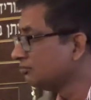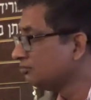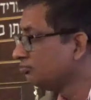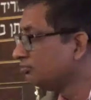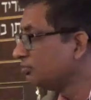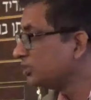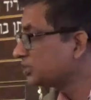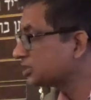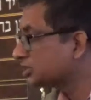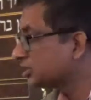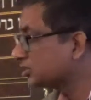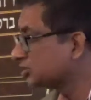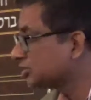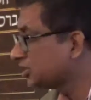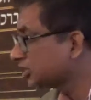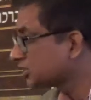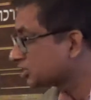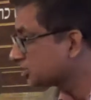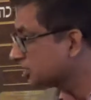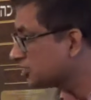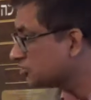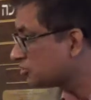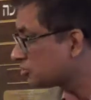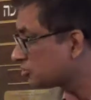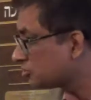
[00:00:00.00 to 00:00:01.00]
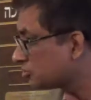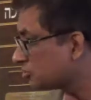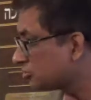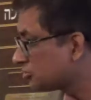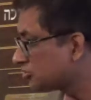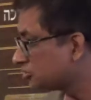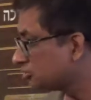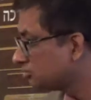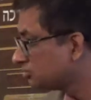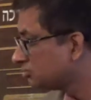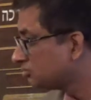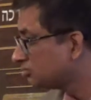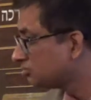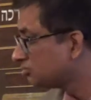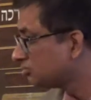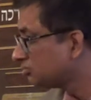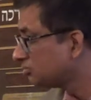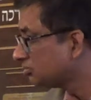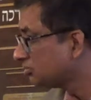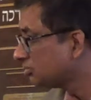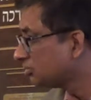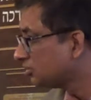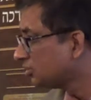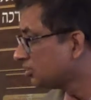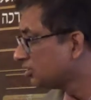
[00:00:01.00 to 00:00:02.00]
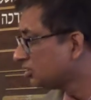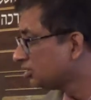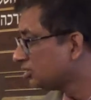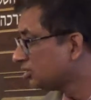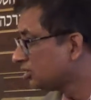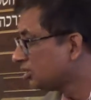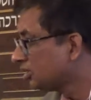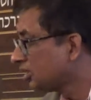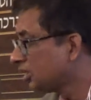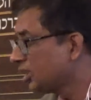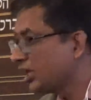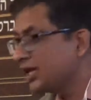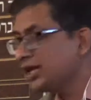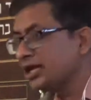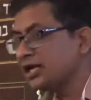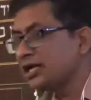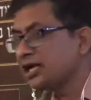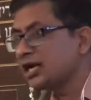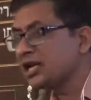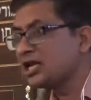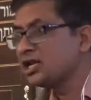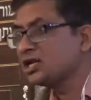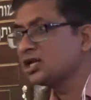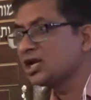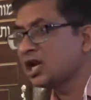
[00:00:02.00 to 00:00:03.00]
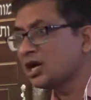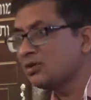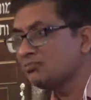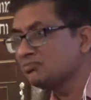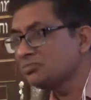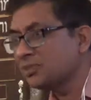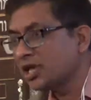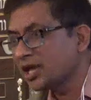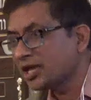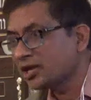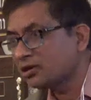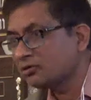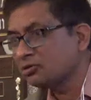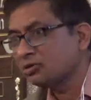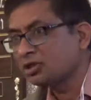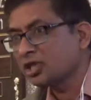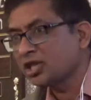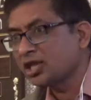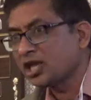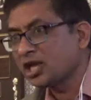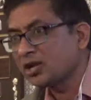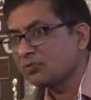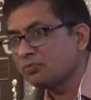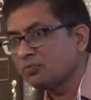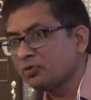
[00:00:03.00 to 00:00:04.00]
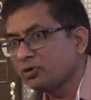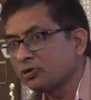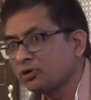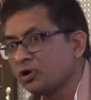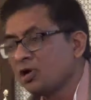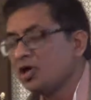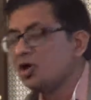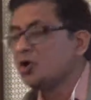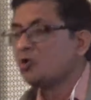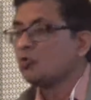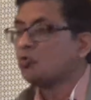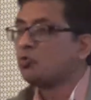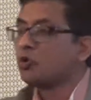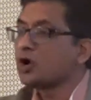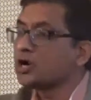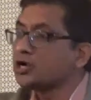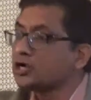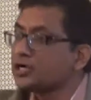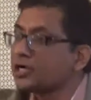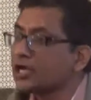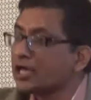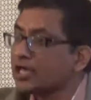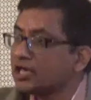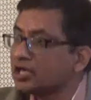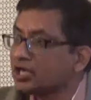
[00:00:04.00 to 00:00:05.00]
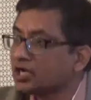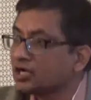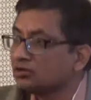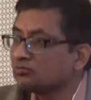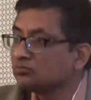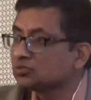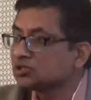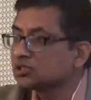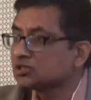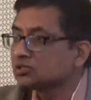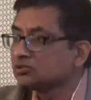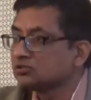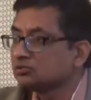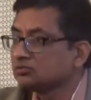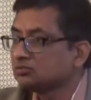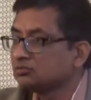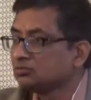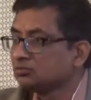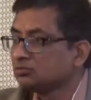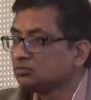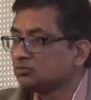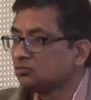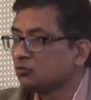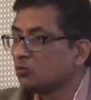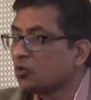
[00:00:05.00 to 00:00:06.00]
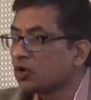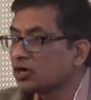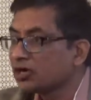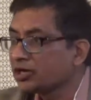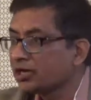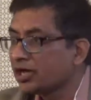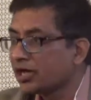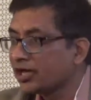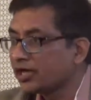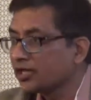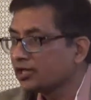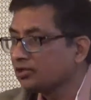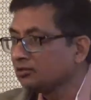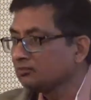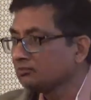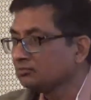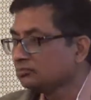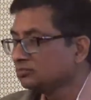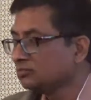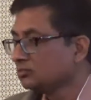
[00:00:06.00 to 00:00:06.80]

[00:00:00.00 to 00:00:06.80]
Mr. Justin Trudeau. He didn't come there to the airport. One guy comes. One guy.